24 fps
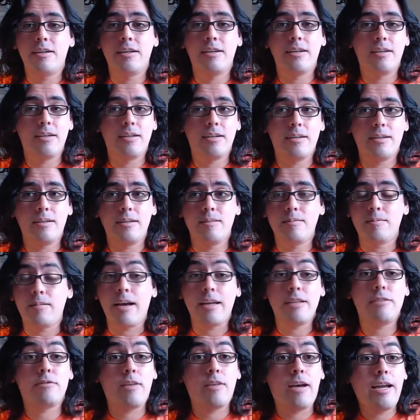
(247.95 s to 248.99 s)

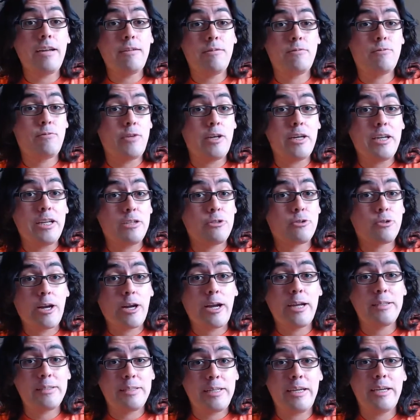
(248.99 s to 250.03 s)
I fucking
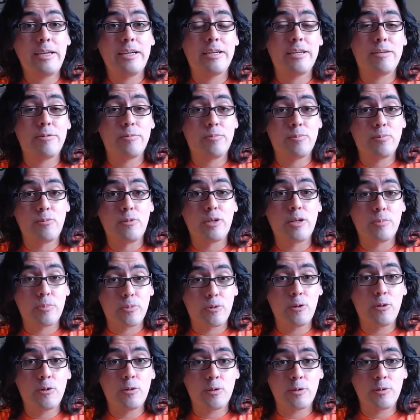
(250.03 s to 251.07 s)
tried taking one of
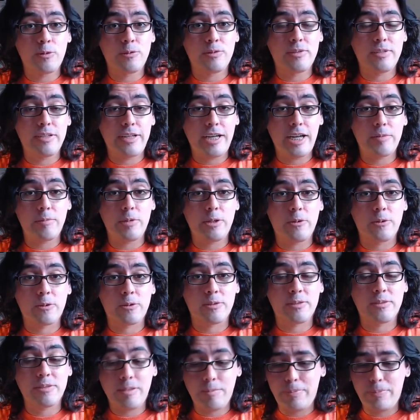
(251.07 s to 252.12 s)
Procro's anatomy
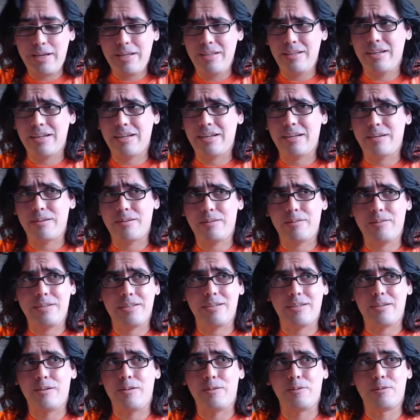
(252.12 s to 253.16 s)
courses. I paid like, I don't know, like
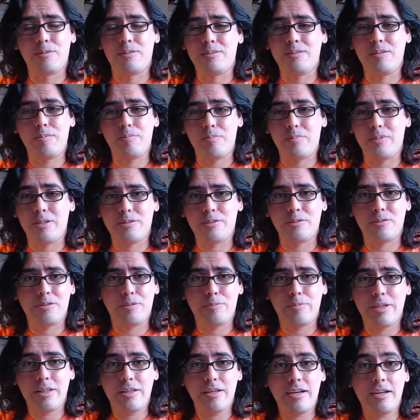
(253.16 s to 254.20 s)
$100 something or
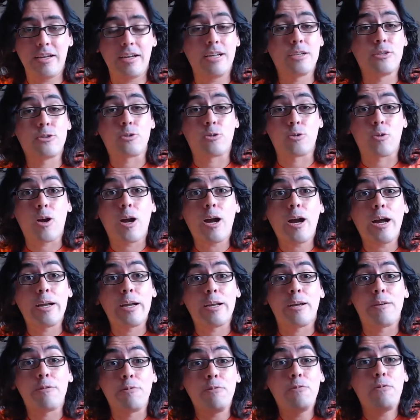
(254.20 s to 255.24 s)
something like that.
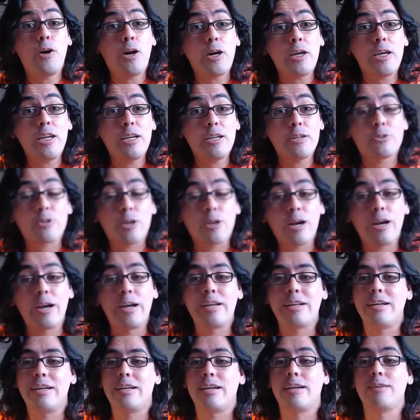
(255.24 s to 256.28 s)
I fucking
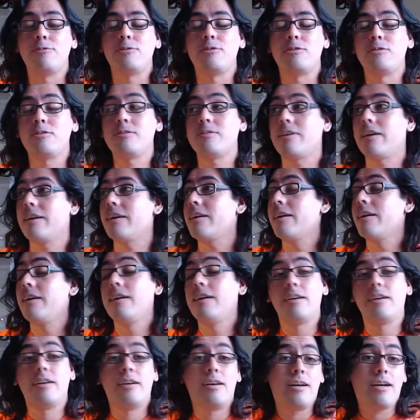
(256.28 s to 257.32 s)
tried, and I was just like,
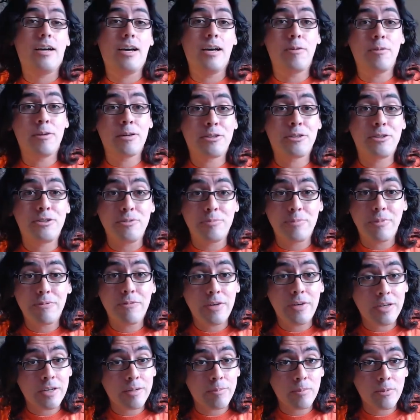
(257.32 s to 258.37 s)
I want to shoot my
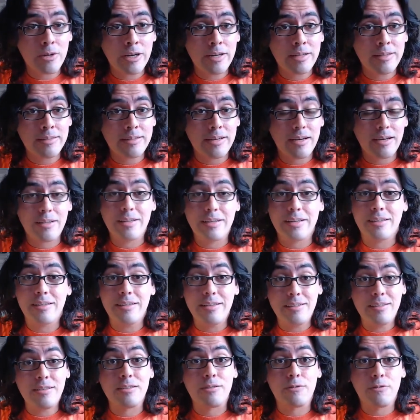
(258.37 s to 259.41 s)
fucking brains out. Like,
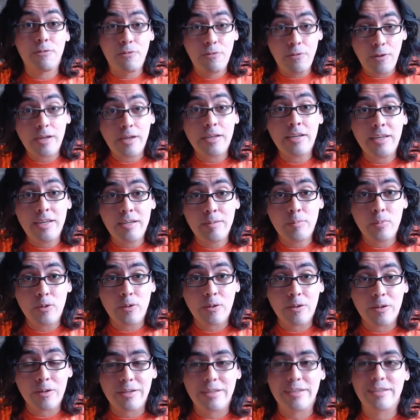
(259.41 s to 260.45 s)
this is fucking
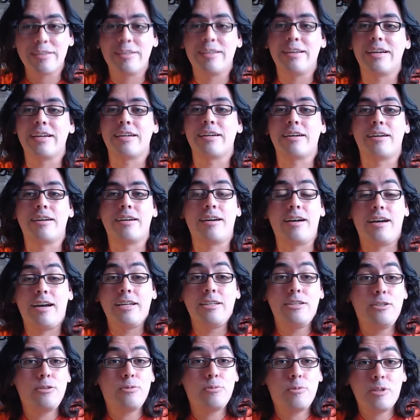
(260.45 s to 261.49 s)
boring. Like, I
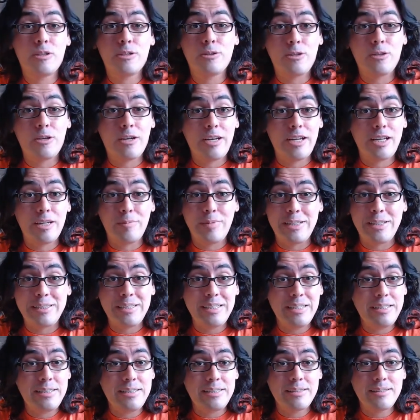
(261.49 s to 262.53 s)
just want to draw anime
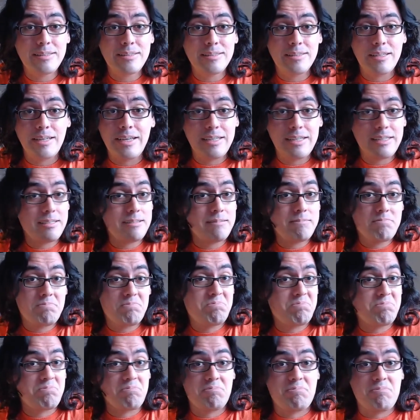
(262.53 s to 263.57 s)
titties. Like,
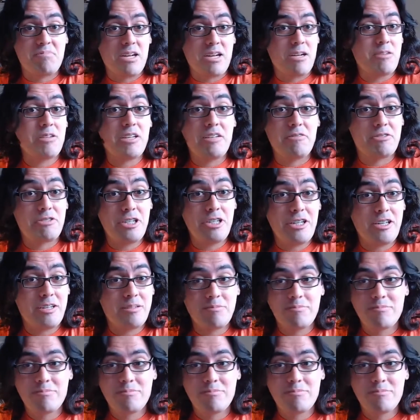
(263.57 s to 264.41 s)
I don't give a shit.